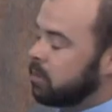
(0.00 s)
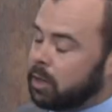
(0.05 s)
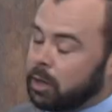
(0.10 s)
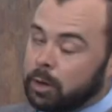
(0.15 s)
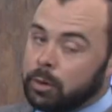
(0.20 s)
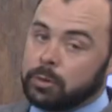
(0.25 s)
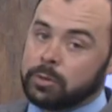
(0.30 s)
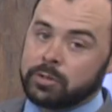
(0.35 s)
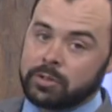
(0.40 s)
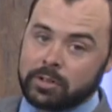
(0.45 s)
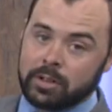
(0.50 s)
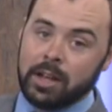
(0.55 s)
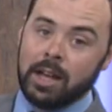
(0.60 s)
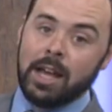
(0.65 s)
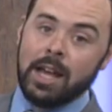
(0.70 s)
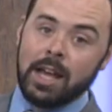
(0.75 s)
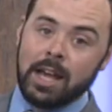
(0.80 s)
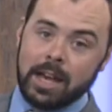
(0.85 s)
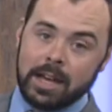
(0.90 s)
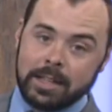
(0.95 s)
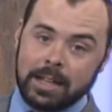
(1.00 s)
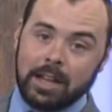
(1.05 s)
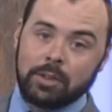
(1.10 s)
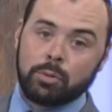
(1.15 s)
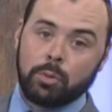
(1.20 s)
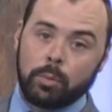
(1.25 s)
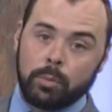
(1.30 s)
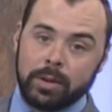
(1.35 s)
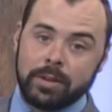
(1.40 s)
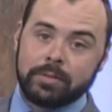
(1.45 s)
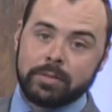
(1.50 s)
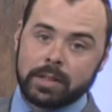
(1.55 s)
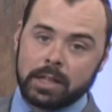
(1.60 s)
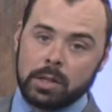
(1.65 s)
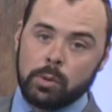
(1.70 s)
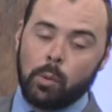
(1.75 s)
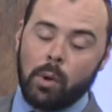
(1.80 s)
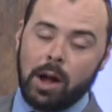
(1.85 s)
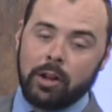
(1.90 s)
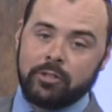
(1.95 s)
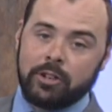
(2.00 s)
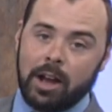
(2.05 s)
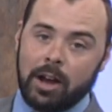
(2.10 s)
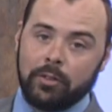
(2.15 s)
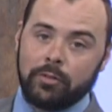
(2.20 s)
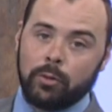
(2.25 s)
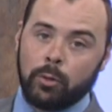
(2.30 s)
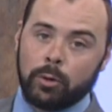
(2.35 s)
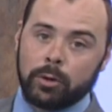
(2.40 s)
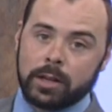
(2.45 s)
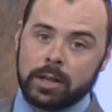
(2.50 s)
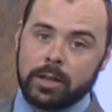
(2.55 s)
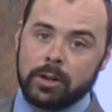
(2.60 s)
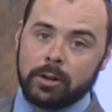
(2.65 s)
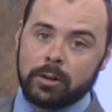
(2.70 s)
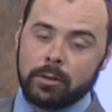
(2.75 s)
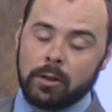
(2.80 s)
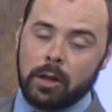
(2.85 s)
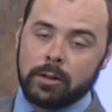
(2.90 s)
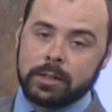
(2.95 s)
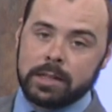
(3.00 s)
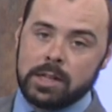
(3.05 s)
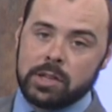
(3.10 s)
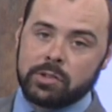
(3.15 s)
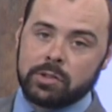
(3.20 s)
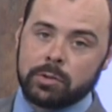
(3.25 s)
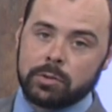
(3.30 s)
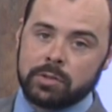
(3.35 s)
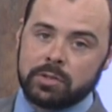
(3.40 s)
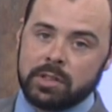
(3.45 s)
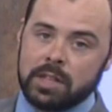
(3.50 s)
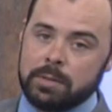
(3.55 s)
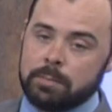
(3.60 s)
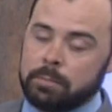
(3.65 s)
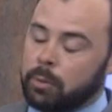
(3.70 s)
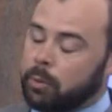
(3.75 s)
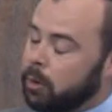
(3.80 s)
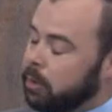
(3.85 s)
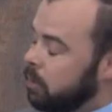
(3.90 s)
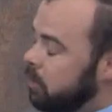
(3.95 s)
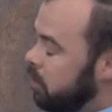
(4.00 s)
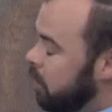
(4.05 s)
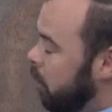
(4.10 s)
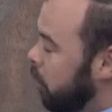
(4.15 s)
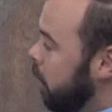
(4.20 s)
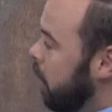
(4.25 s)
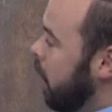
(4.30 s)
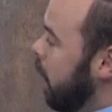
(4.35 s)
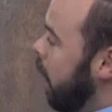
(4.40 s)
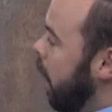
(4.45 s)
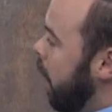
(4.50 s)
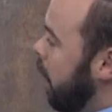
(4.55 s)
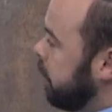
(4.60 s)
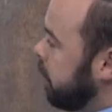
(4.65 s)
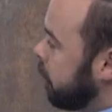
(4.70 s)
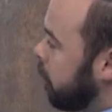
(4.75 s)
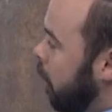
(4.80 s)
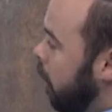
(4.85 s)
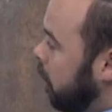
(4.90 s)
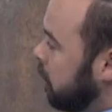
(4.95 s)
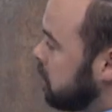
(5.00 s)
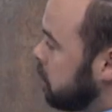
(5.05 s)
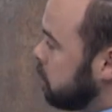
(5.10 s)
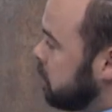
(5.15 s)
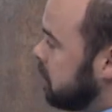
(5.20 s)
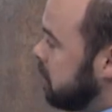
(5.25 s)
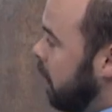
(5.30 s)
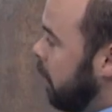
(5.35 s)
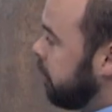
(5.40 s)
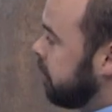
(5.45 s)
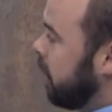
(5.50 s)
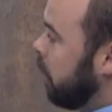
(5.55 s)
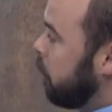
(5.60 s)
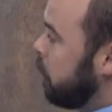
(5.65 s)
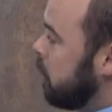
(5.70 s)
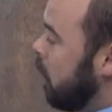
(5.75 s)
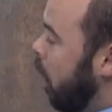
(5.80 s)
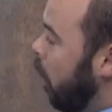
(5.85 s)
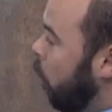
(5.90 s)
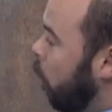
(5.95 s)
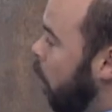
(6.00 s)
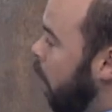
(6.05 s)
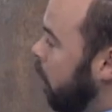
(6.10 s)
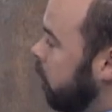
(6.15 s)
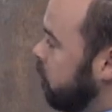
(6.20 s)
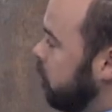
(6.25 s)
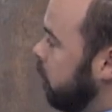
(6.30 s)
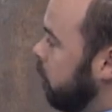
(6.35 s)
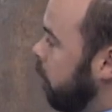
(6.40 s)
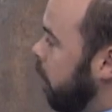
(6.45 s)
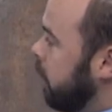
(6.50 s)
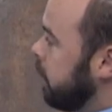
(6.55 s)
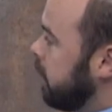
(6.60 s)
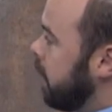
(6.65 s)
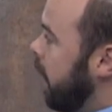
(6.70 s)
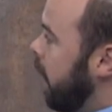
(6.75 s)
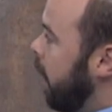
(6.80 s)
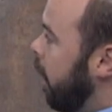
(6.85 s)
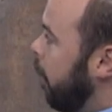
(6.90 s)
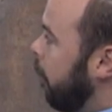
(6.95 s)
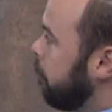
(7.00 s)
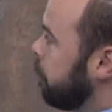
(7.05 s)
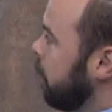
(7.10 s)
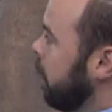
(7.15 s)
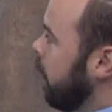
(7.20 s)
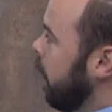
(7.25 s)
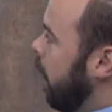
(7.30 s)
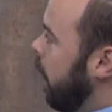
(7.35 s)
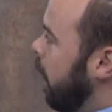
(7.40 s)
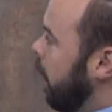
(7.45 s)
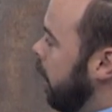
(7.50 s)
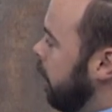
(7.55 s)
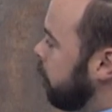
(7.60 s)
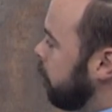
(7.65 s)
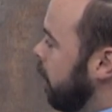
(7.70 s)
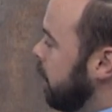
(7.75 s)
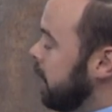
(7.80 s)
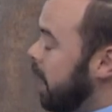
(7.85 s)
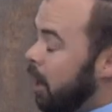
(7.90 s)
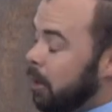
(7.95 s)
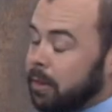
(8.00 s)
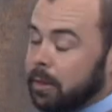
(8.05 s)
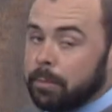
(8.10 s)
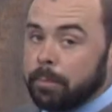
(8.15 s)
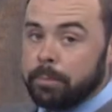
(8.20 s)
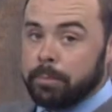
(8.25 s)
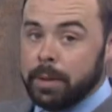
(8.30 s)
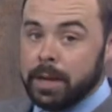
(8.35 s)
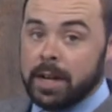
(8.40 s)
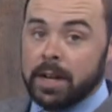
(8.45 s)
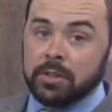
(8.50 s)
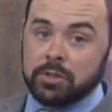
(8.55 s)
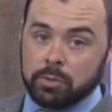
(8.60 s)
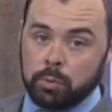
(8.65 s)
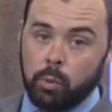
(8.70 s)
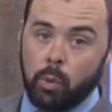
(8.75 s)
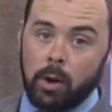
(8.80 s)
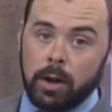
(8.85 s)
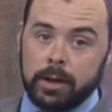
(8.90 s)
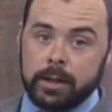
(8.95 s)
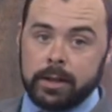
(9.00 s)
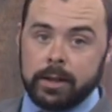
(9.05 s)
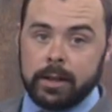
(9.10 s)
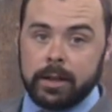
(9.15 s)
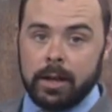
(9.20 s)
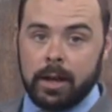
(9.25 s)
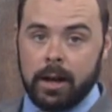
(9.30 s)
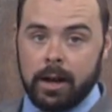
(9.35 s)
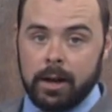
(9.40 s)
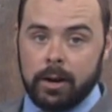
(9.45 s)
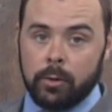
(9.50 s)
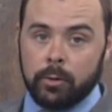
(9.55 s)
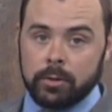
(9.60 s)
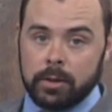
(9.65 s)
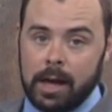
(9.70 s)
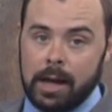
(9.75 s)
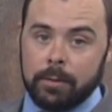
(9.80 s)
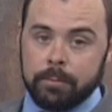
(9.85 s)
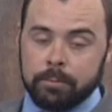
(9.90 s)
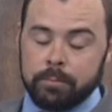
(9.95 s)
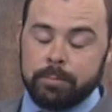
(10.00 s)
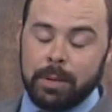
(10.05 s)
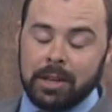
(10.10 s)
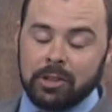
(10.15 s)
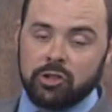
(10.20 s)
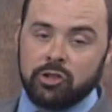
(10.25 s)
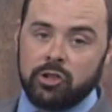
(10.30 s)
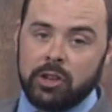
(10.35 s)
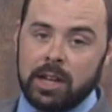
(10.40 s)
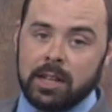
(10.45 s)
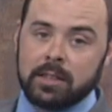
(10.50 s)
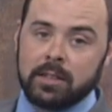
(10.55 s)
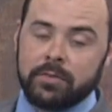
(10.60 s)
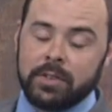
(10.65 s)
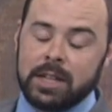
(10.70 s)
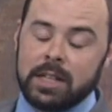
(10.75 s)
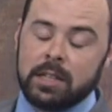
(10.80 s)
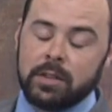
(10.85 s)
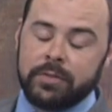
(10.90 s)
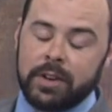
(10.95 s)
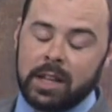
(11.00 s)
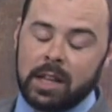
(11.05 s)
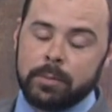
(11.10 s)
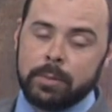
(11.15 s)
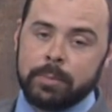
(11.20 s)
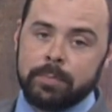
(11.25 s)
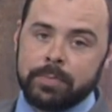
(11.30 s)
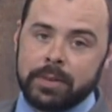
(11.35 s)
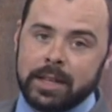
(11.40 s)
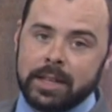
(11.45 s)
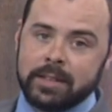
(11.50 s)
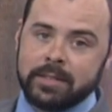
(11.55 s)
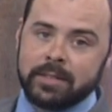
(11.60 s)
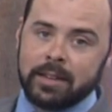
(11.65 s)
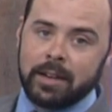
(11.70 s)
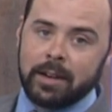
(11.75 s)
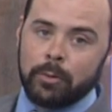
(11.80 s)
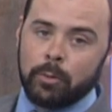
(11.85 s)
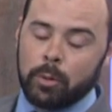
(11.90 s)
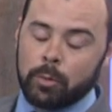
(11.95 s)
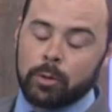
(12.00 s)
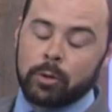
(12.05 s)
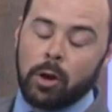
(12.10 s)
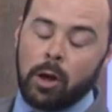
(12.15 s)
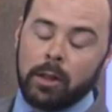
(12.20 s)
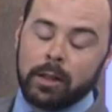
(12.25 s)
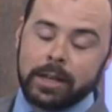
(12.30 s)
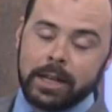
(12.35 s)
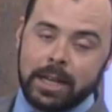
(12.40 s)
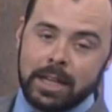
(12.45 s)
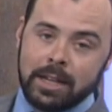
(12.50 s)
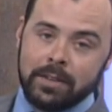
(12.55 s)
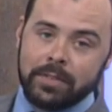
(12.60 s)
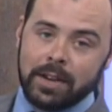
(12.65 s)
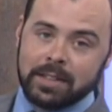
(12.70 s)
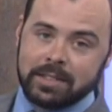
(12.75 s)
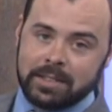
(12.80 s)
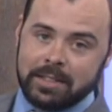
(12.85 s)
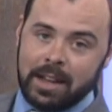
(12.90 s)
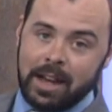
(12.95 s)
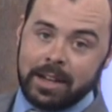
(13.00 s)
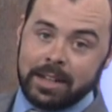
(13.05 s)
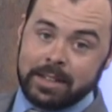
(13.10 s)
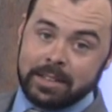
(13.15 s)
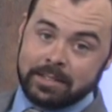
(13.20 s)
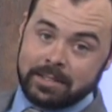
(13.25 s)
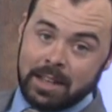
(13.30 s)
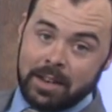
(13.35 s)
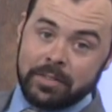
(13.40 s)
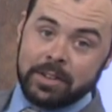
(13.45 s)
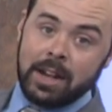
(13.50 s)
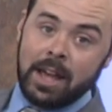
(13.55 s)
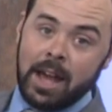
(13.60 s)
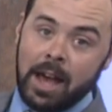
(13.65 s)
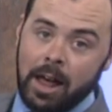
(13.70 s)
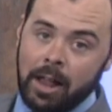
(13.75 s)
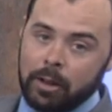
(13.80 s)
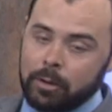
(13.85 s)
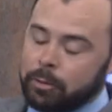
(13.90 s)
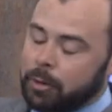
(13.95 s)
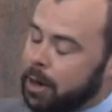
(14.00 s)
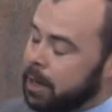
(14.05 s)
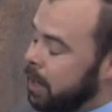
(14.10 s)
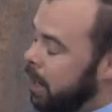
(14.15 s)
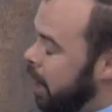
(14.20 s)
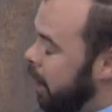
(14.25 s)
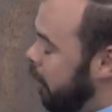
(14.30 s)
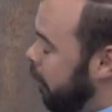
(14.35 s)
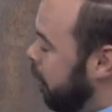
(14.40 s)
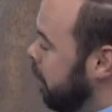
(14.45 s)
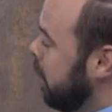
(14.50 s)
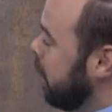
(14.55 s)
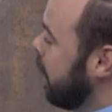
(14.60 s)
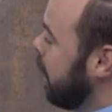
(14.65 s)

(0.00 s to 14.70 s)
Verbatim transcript: Coast, and that's what we really watch out for here along the eastern seaboard. So uh, there are some stuff that we are watching right now. Uh, right now, the biggest one uh, or the best chance of any development is uh, what we're calling Invest 97L right now.